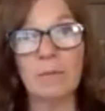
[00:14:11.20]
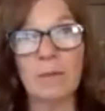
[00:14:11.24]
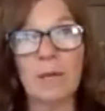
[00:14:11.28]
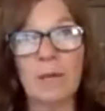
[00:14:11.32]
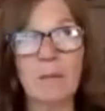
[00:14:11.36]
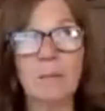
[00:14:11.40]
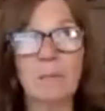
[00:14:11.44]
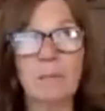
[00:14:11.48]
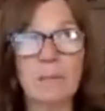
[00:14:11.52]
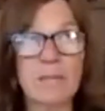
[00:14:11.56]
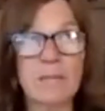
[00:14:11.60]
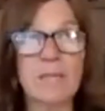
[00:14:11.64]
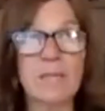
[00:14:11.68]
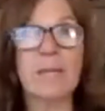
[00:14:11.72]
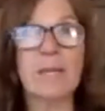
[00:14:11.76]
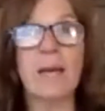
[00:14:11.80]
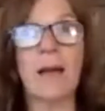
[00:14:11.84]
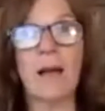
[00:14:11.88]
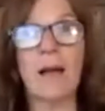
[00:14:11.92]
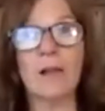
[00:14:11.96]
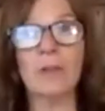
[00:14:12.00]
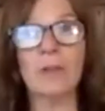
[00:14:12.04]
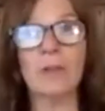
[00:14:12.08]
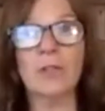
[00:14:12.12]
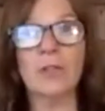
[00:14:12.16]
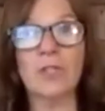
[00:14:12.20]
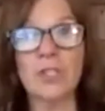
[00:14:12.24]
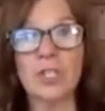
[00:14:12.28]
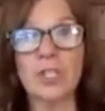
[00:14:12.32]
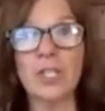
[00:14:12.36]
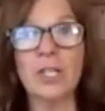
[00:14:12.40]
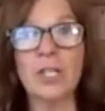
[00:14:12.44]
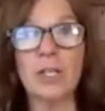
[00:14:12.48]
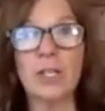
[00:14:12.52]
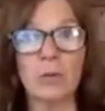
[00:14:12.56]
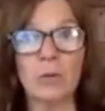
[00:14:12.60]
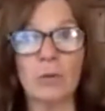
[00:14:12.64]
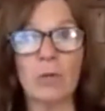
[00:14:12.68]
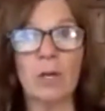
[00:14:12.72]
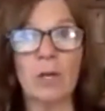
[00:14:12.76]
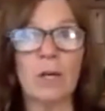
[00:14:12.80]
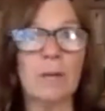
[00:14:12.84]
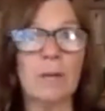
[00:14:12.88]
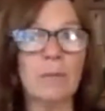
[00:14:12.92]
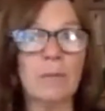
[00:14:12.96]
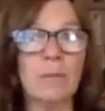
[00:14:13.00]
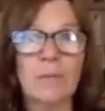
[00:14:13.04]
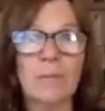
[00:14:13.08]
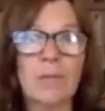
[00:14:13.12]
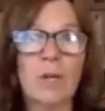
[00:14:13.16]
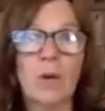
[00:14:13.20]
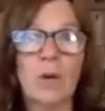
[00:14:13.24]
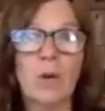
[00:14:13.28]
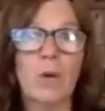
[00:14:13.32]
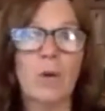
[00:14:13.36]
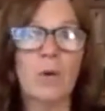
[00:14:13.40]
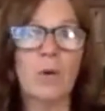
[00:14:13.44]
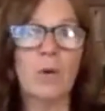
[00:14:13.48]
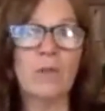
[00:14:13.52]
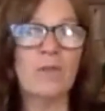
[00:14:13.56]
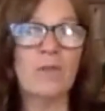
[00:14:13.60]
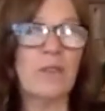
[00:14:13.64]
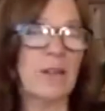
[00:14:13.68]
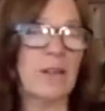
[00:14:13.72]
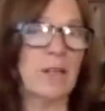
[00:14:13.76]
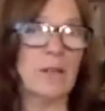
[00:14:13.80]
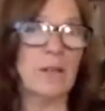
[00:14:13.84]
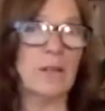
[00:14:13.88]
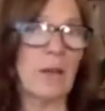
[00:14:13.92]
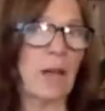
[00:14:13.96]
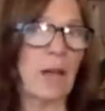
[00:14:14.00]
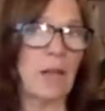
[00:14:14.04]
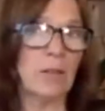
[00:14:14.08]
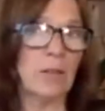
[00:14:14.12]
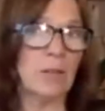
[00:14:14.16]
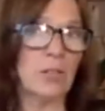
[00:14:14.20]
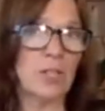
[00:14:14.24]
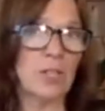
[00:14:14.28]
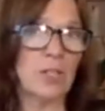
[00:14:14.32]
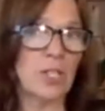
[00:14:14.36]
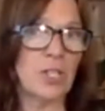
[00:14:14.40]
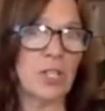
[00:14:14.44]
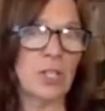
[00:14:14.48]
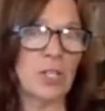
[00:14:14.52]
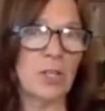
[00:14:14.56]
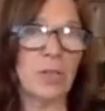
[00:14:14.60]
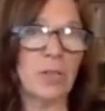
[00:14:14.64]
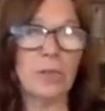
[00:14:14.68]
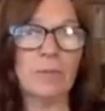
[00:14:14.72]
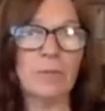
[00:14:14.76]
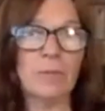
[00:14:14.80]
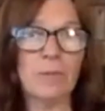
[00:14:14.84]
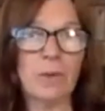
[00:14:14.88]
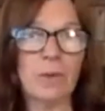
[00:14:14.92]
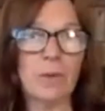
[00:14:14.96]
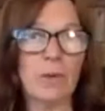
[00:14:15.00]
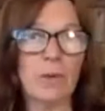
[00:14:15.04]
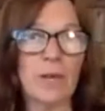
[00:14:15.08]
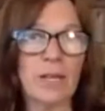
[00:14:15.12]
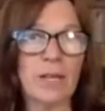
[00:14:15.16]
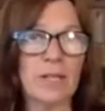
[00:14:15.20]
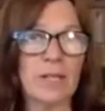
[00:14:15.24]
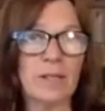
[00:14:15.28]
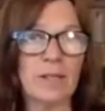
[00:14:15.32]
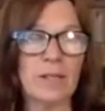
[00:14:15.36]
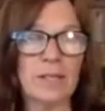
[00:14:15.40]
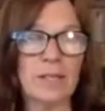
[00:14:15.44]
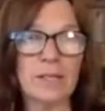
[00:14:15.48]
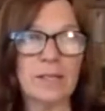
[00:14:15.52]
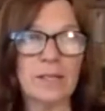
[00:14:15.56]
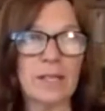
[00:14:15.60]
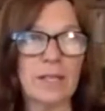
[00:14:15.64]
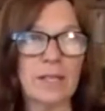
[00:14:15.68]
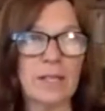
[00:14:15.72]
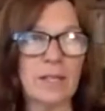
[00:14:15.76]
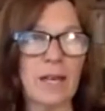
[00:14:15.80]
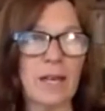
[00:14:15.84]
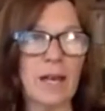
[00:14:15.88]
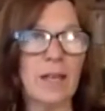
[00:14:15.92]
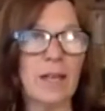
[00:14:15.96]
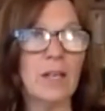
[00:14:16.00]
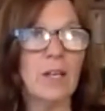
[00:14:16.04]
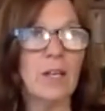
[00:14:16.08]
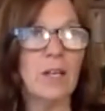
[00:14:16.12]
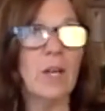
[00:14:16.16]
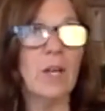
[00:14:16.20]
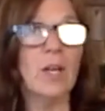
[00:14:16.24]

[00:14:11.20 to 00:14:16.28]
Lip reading: bee allergy or a venom allergy or anything like that.